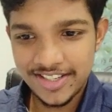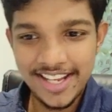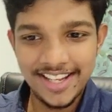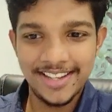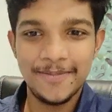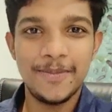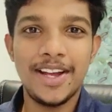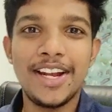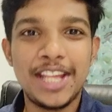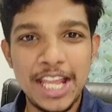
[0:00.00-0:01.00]
See,
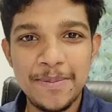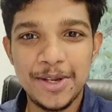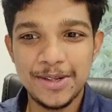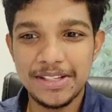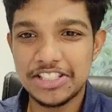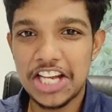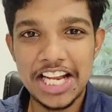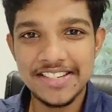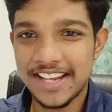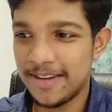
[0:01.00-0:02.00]
it came here, the
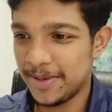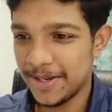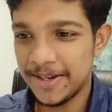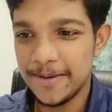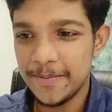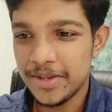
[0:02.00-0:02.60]
styles came here.